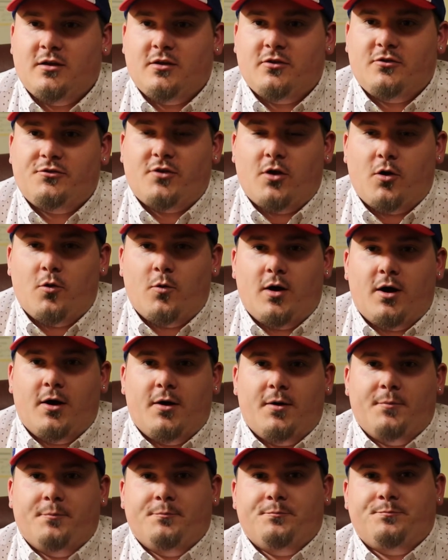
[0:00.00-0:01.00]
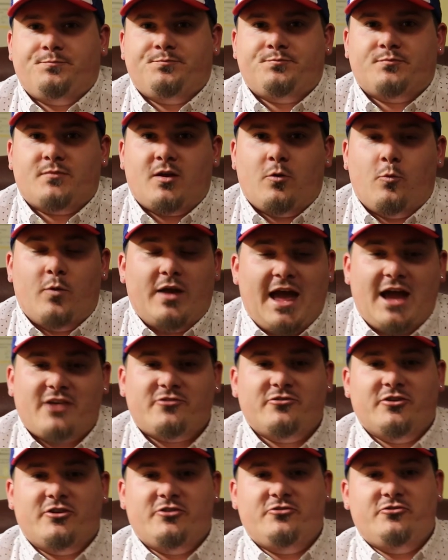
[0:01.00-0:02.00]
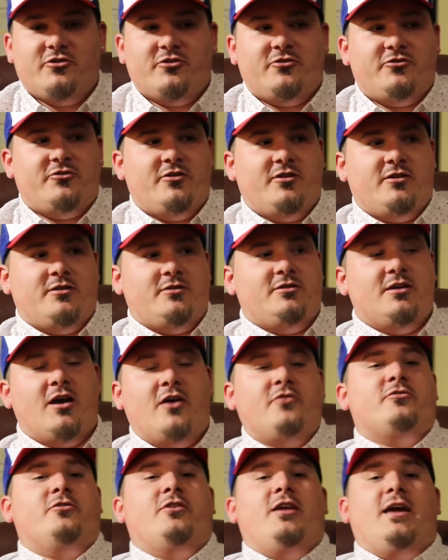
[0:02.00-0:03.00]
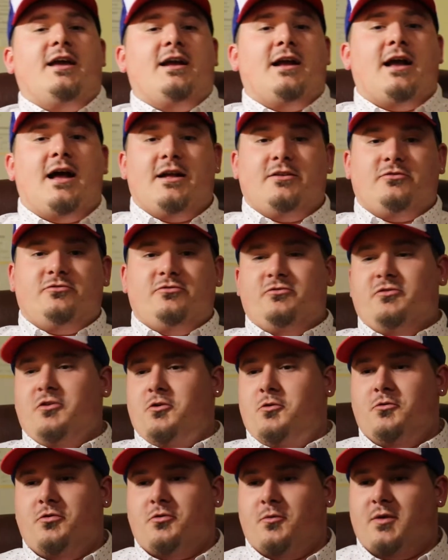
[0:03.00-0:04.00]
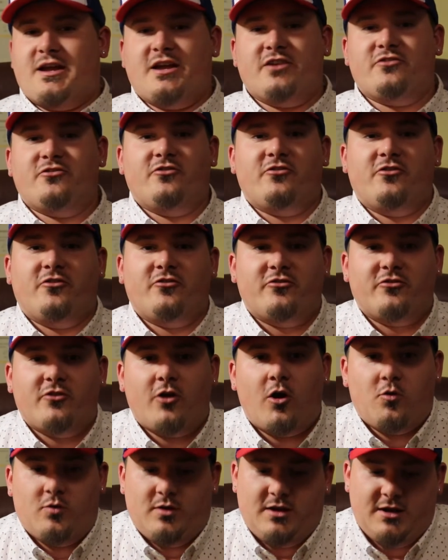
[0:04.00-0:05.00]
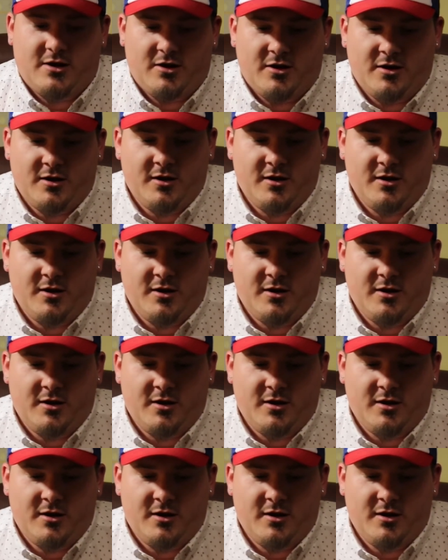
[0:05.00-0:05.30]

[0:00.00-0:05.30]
So we actually just yesterday got 2-3 inches of snow here.